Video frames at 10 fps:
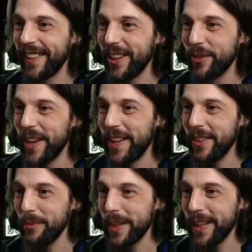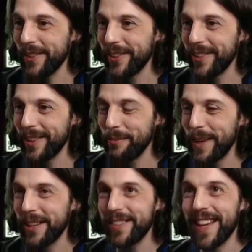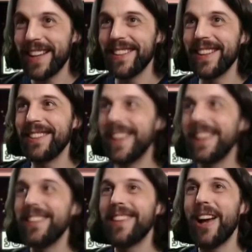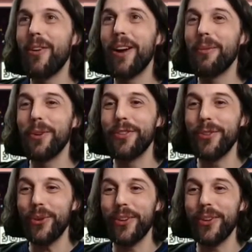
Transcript: advising me on better tactics? That is how I want to